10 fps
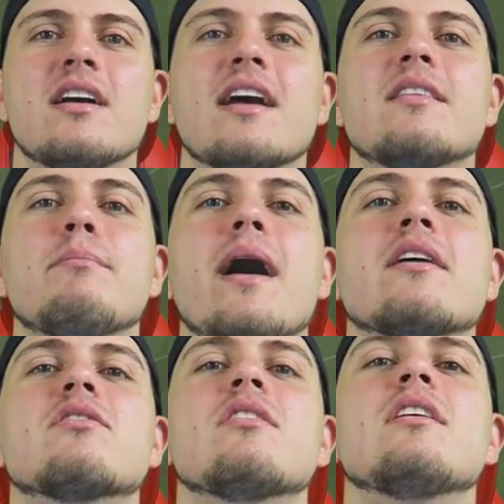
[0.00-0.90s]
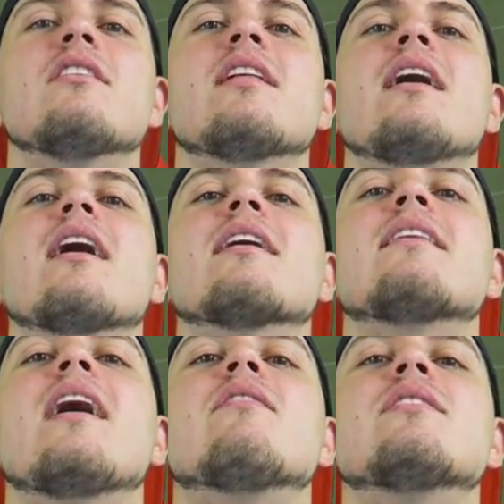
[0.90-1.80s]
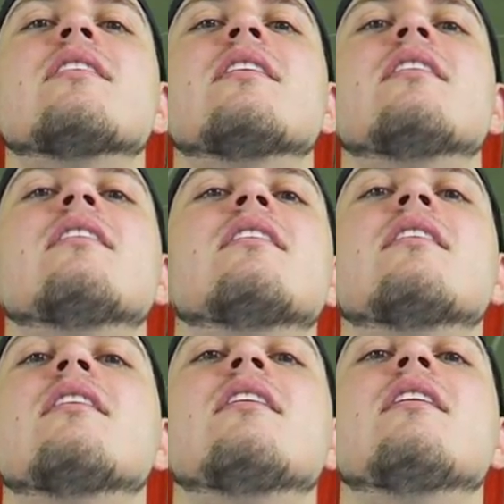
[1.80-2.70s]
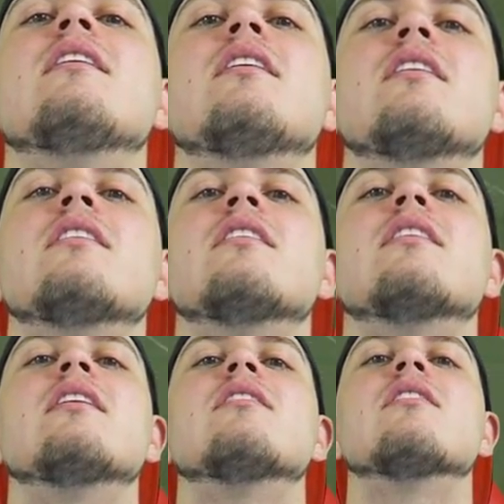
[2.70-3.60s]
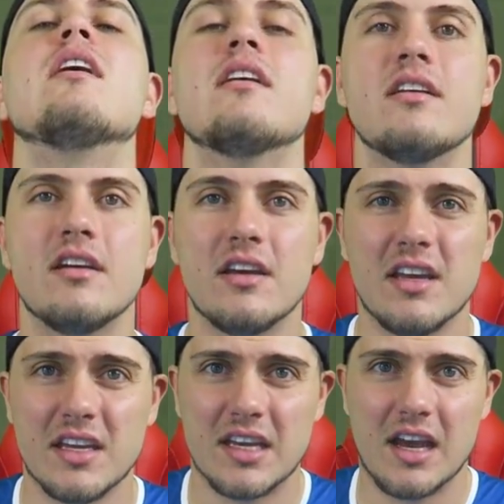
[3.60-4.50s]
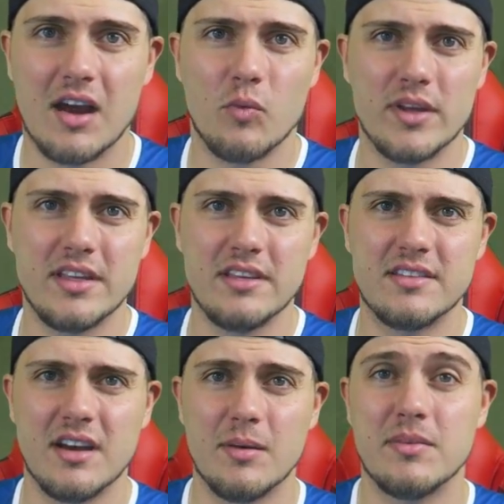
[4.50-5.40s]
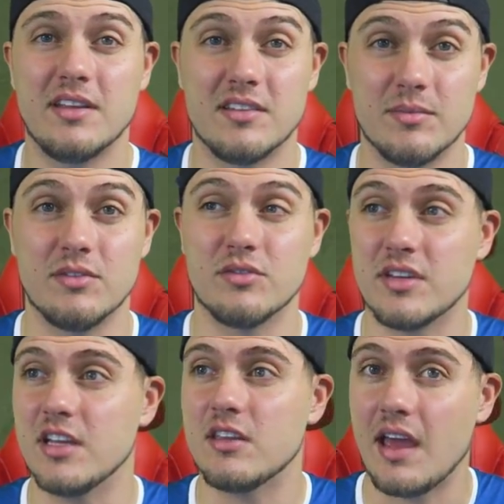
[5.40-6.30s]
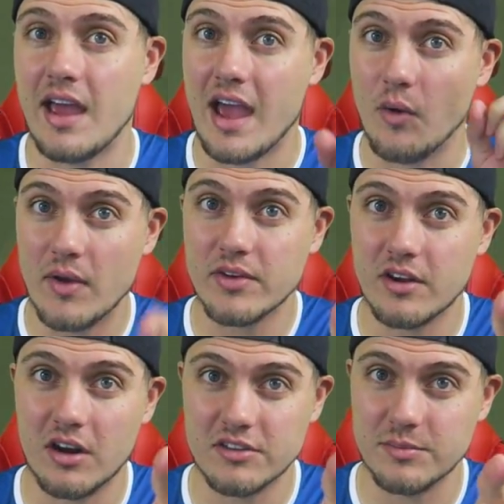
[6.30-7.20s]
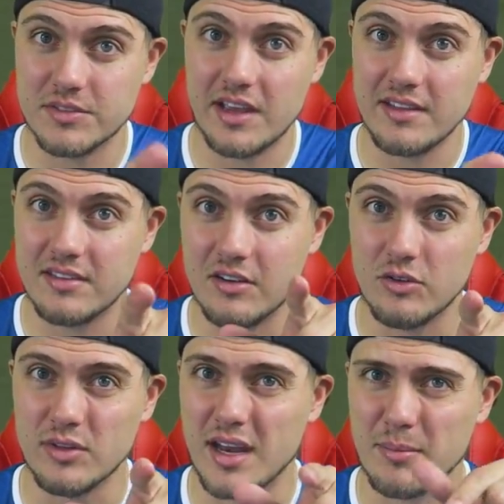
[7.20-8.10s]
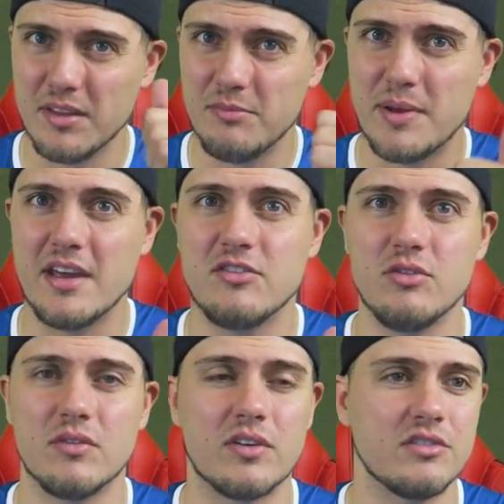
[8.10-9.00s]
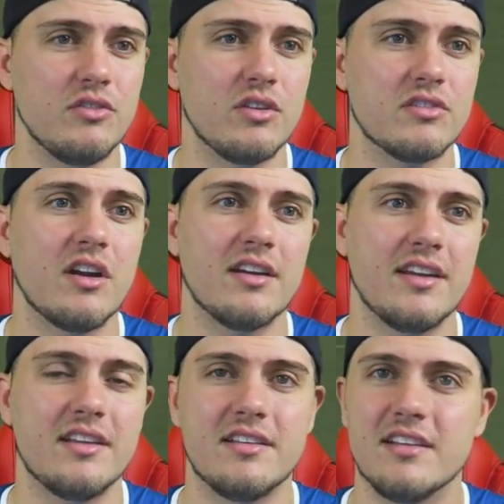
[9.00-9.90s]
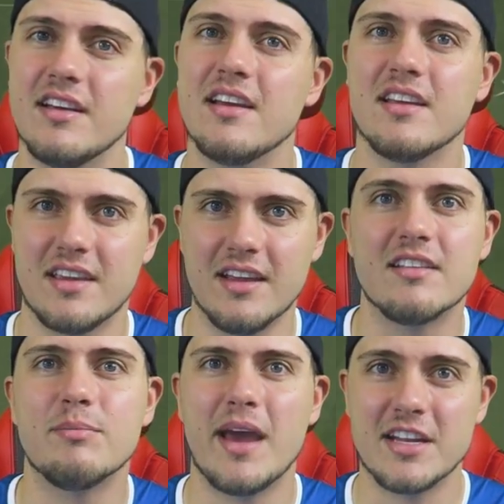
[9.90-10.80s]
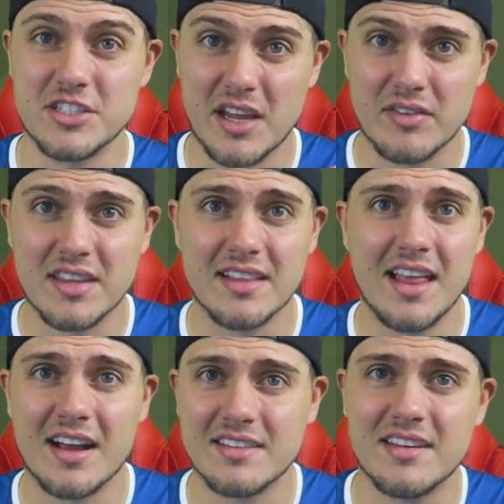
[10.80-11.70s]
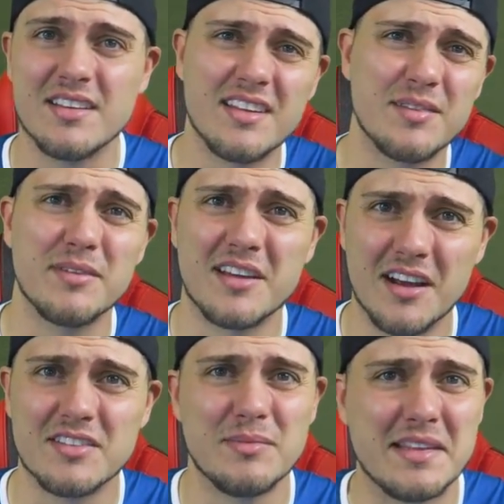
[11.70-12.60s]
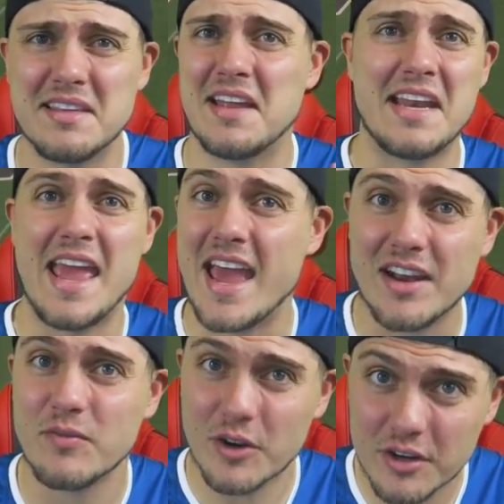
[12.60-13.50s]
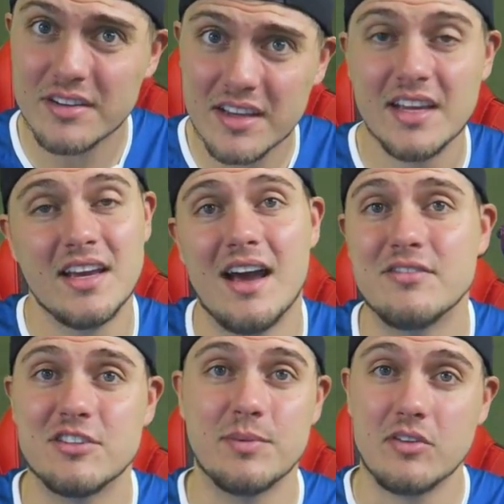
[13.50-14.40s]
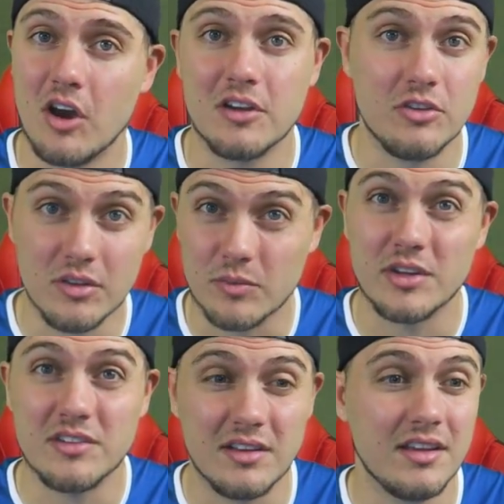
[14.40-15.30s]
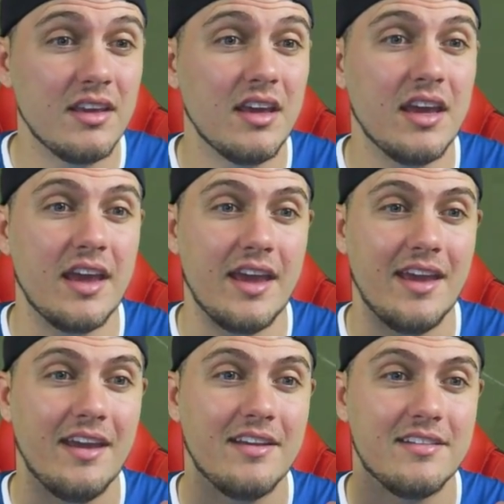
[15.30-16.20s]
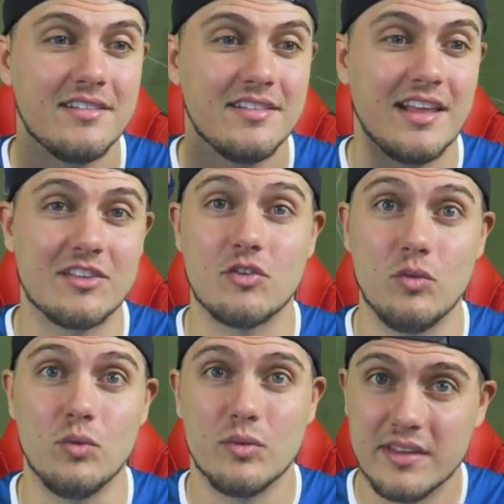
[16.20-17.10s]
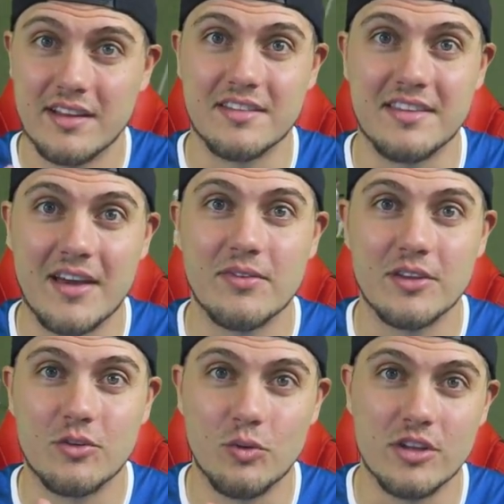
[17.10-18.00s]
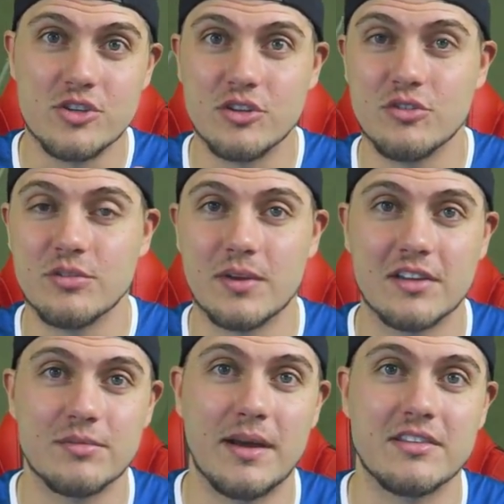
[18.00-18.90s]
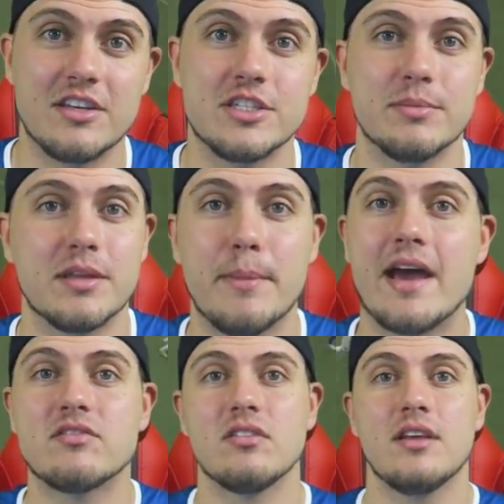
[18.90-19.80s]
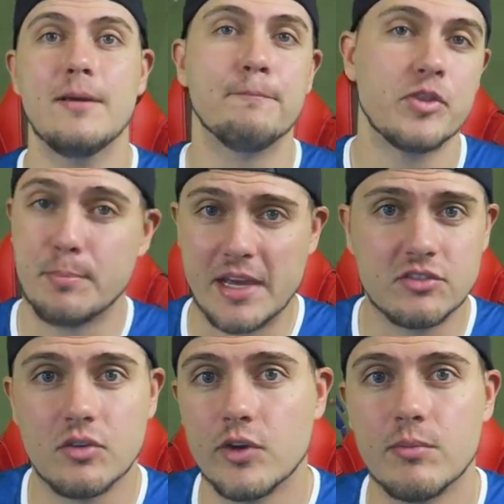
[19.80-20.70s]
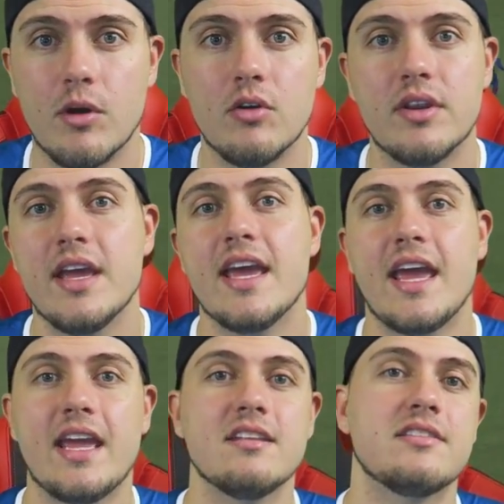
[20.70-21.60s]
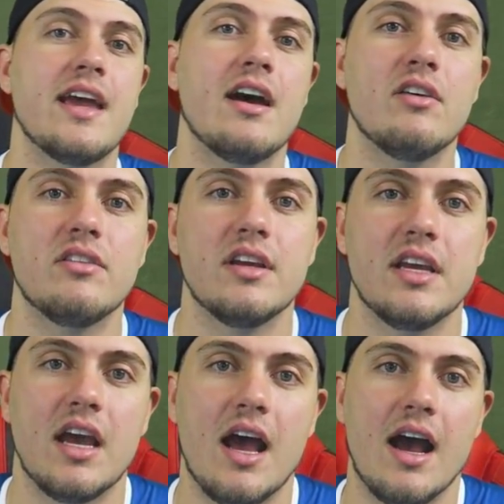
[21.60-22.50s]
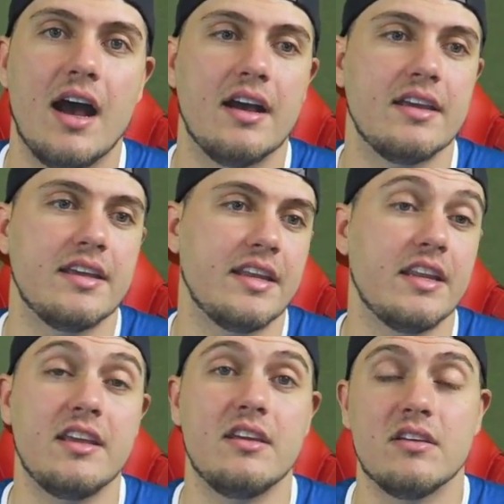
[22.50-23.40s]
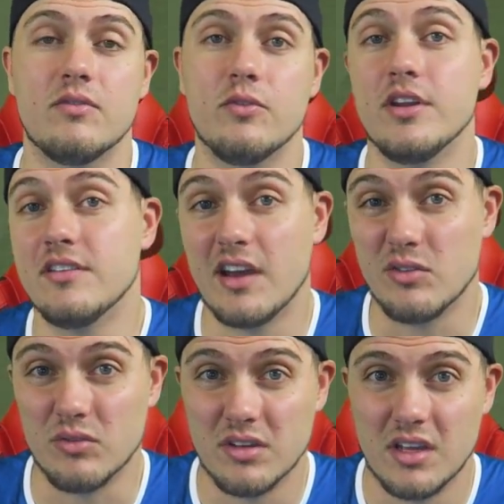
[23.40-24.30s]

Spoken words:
Got the Master League. Look at that. I got the Everton kits on. We need to update some of those kits. However, there are some sites that'll do that. I believe PES Universe, you can start getting kits, badges, everything locked in. Get something custom. That's not an advert. I've just been talking to them recently, and that's cool. That is definitely cool that you can do some customization. But the Master League, best career mode, hands down, in any footy title.